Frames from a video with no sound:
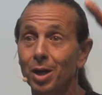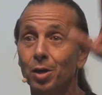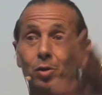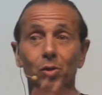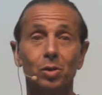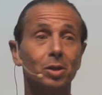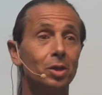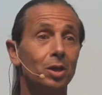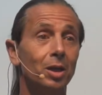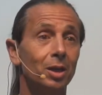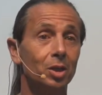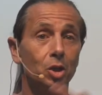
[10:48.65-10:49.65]
Because there's an
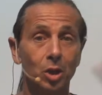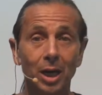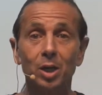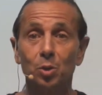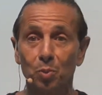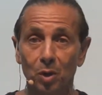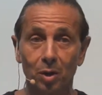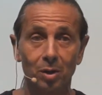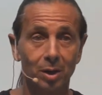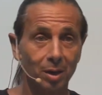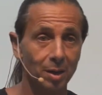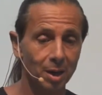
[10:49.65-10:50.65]
exchange prayer
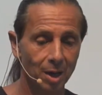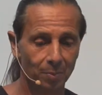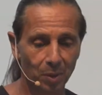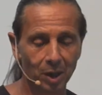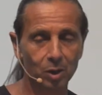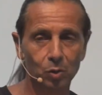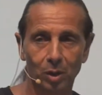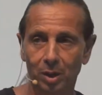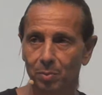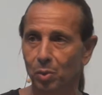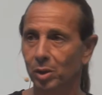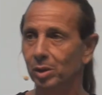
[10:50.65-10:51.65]
in the
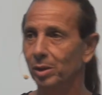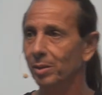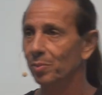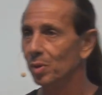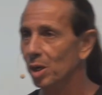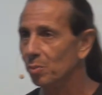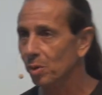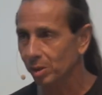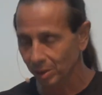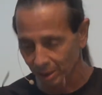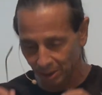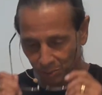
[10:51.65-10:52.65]
penetrating booklet, prayer booklet.